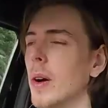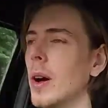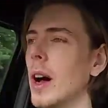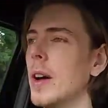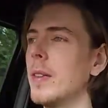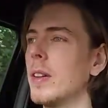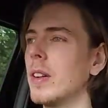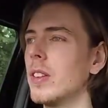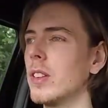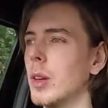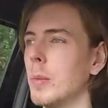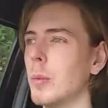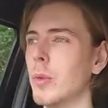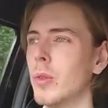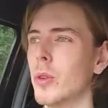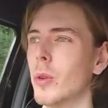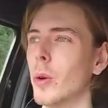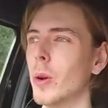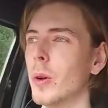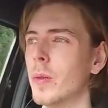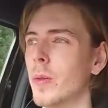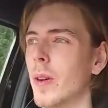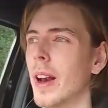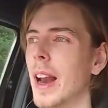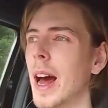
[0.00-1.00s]
having some
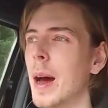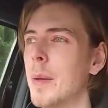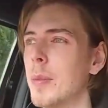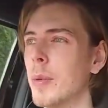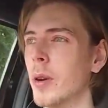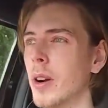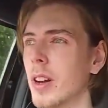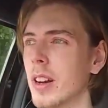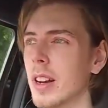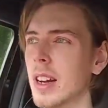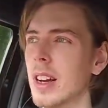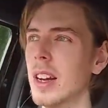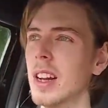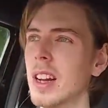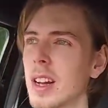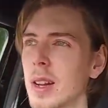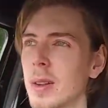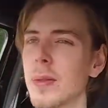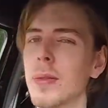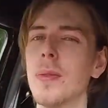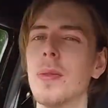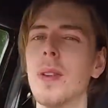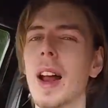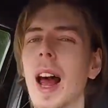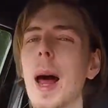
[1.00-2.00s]
sort of elaborate
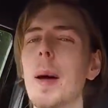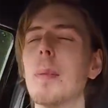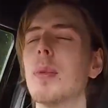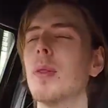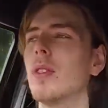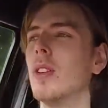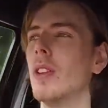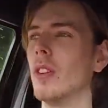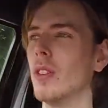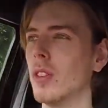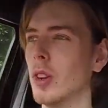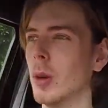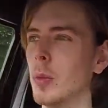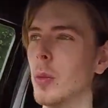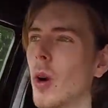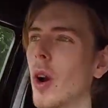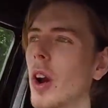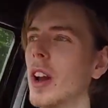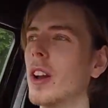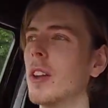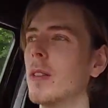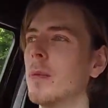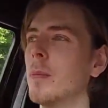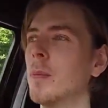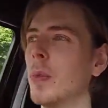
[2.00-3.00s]
flap system where I
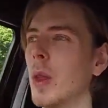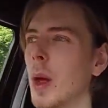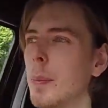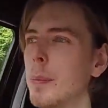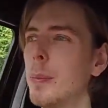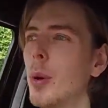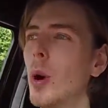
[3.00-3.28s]
can